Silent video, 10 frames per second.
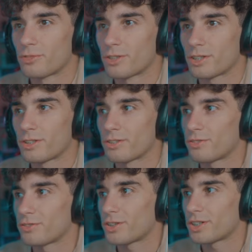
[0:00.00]
What the
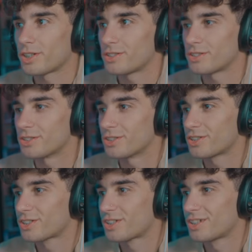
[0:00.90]
fuck is this?
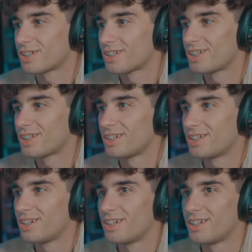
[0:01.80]

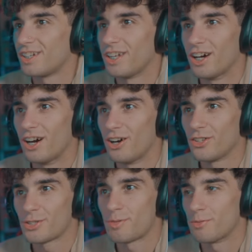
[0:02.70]
Now, all these
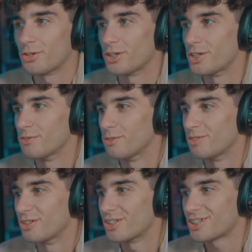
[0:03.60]
people are evil, bro.
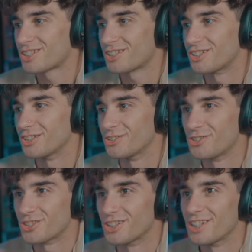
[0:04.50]
This is an
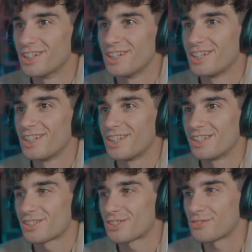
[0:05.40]
illusion. This is
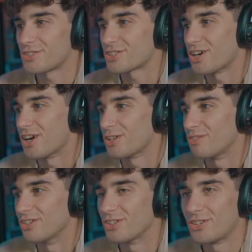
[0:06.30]
a facade, bro.
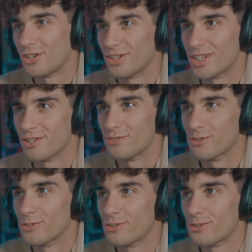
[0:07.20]
They're all evil.